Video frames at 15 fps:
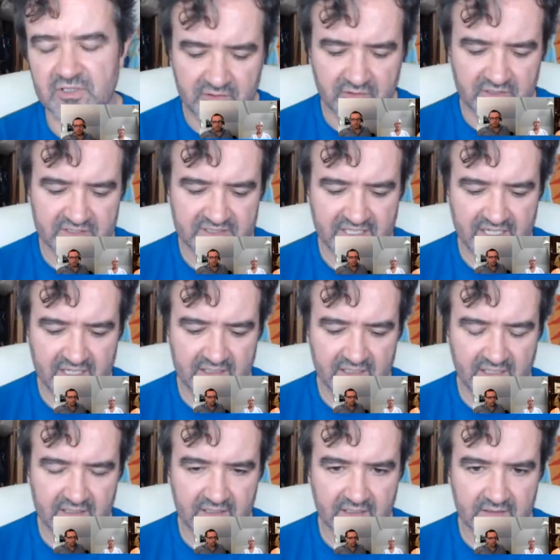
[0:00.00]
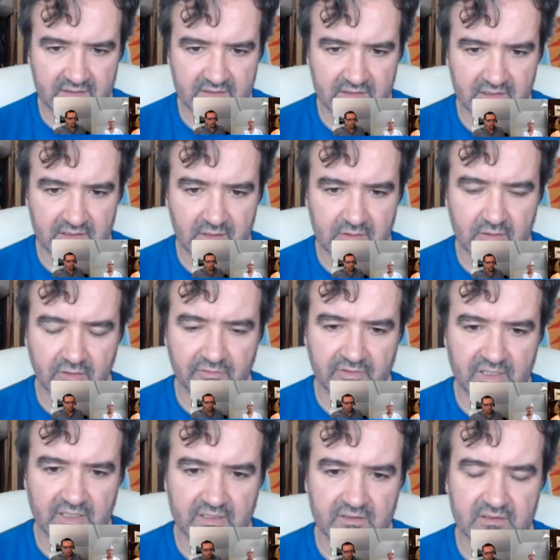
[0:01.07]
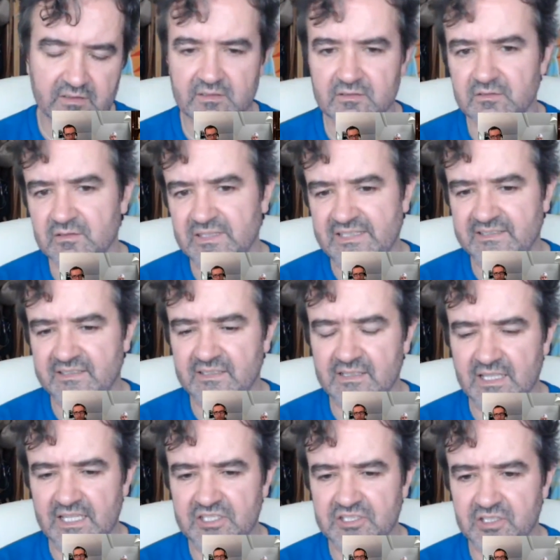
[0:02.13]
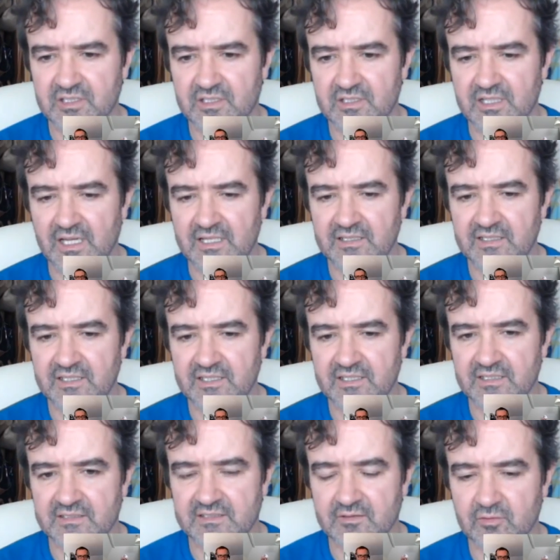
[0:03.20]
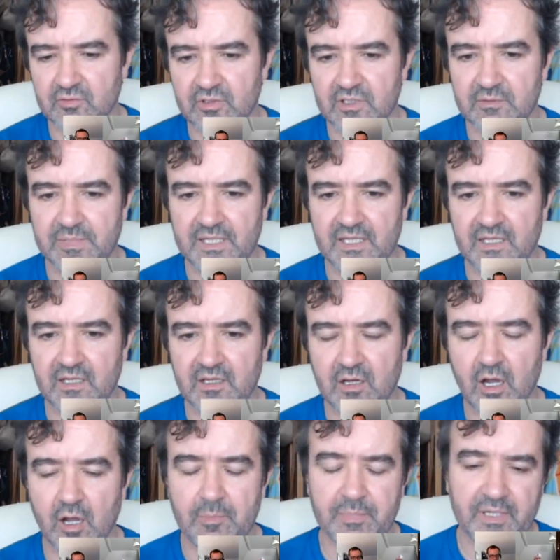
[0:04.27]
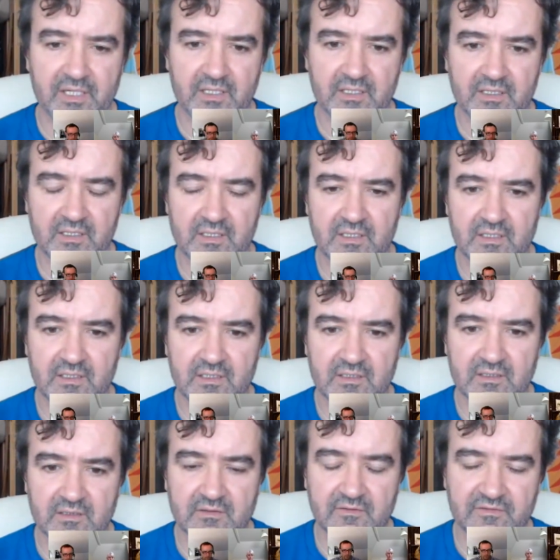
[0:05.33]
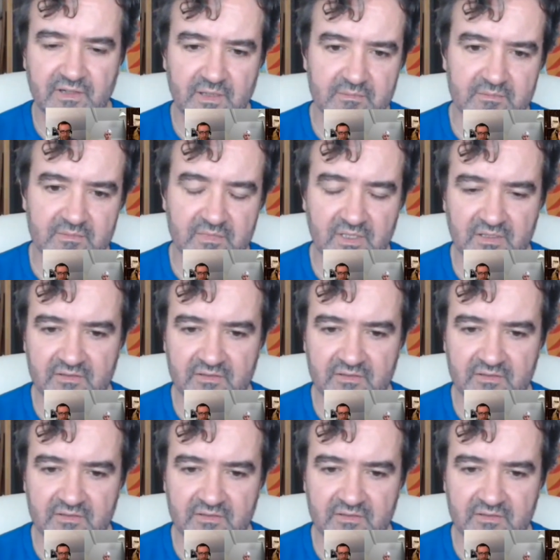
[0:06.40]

were saying that a lot of legislation and ideas were being copied from